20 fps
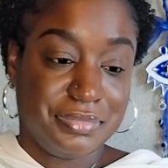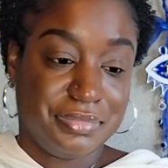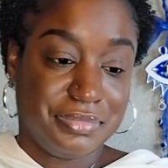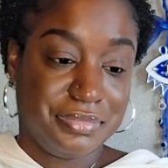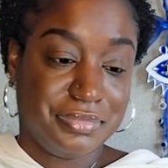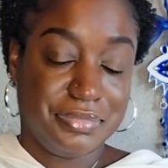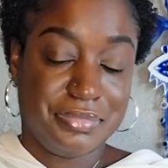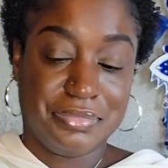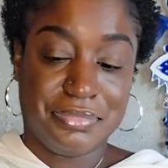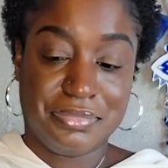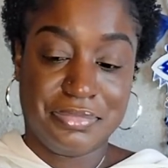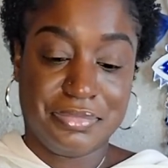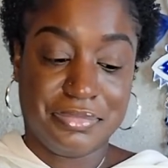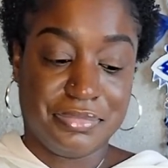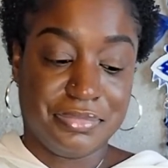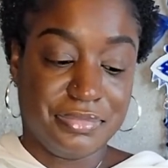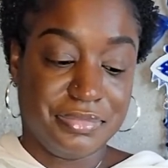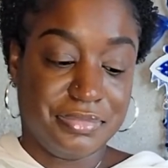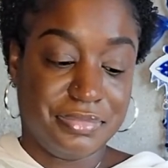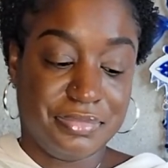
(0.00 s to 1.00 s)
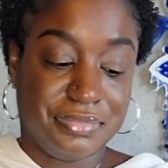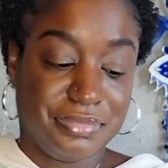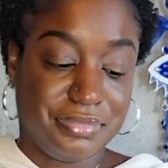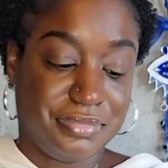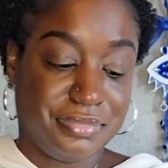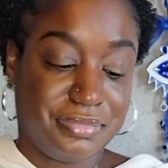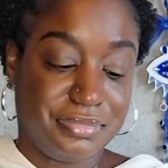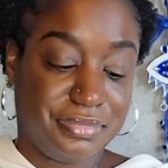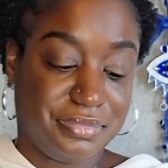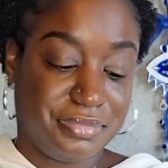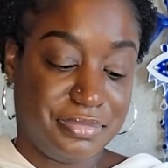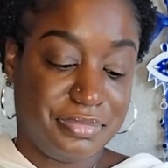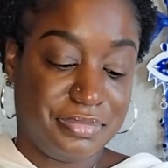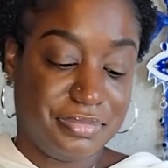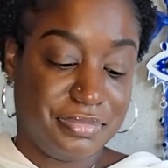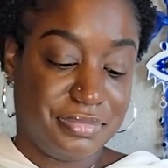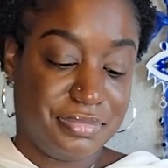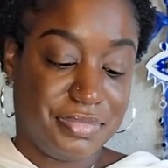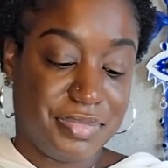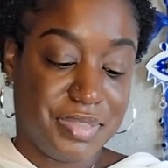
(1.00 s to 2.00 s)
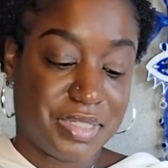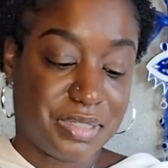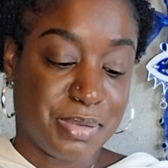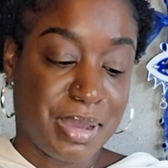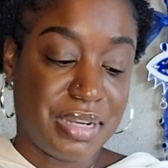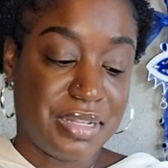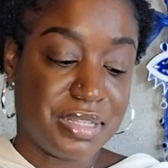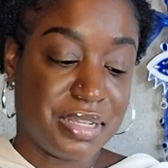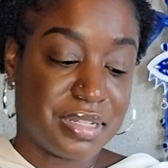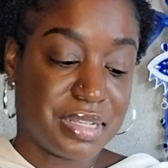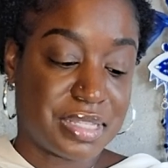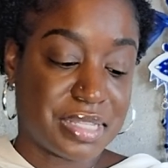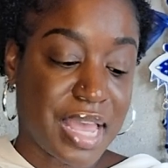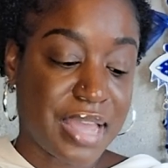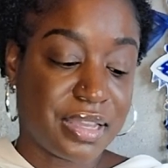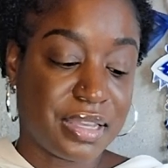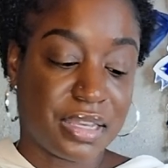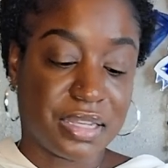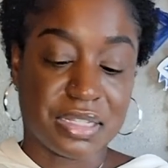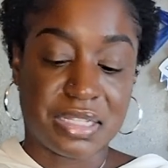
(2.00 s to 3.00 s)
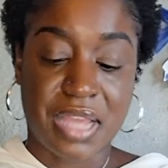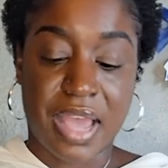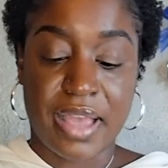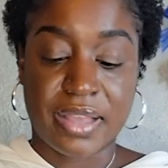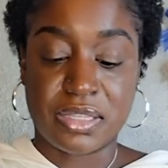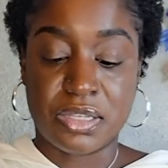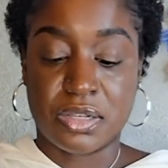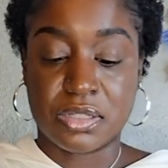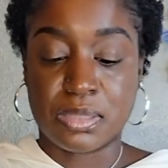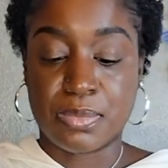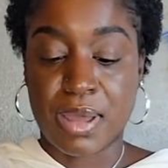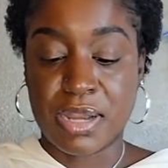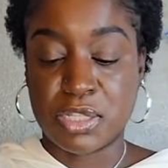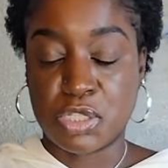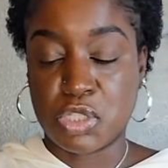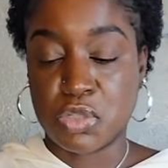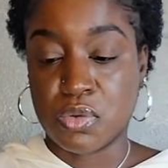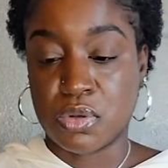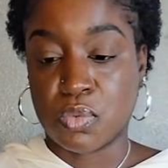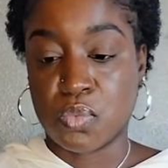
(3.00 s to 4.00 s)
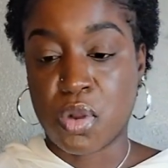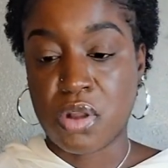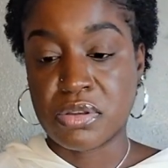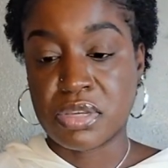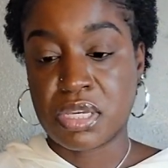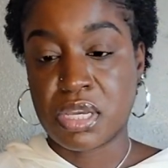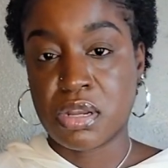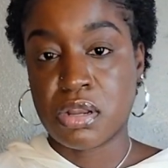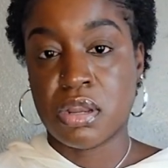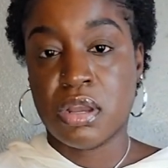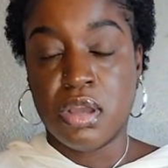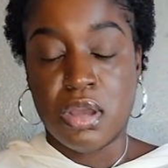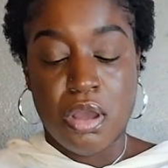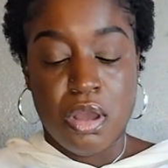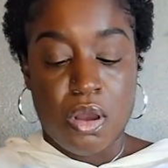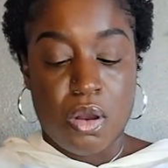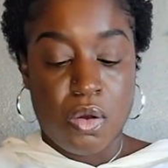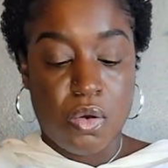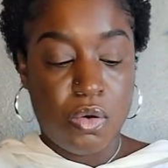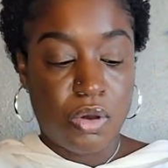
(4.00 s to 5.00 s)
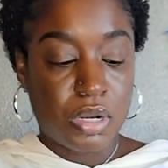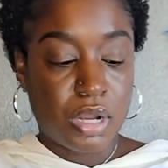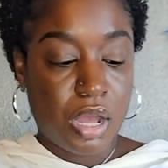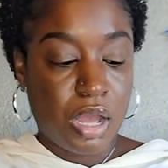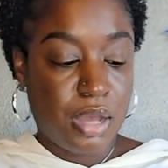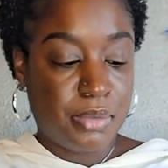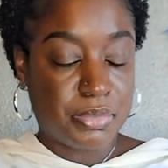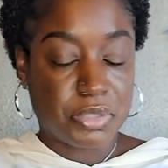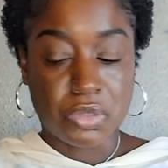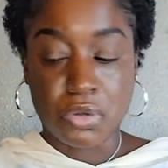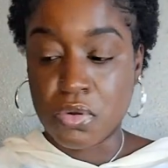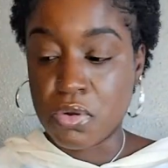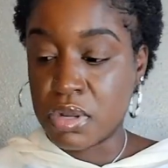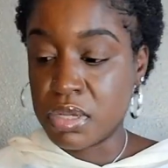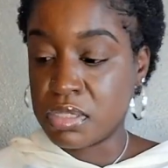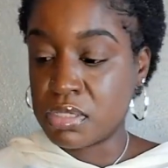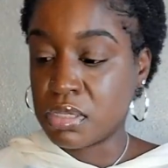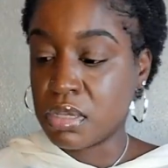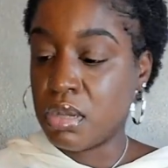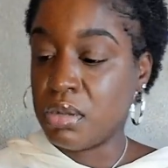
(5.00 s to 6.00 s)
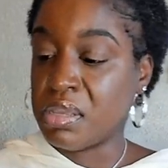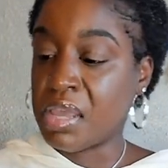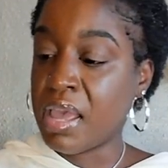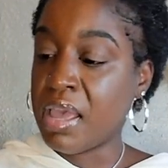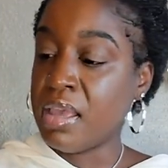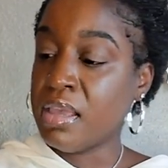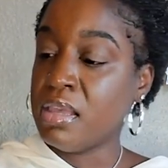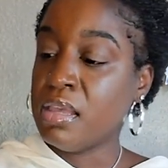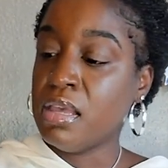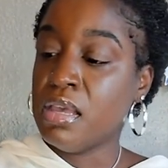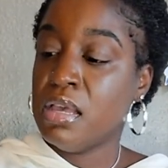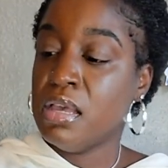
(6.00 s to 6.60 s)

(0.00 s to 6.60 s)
And somebody's under psychic attacks here. Somebody's doing work here on Taurus. Okay.